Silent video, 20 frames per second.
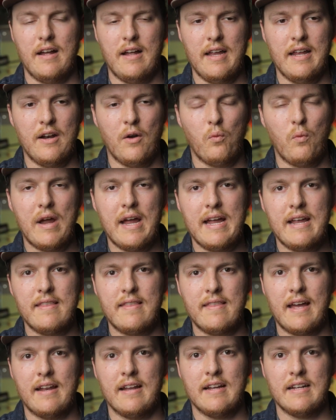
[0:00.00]
in a way
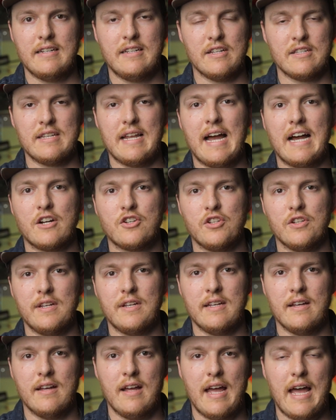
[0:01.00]
that doesn't
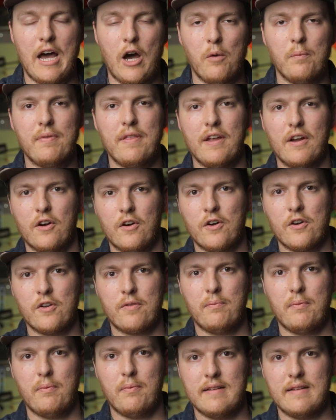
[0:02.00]
actually help the
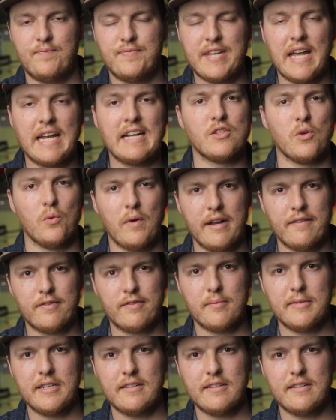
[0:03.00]
earth but takes away from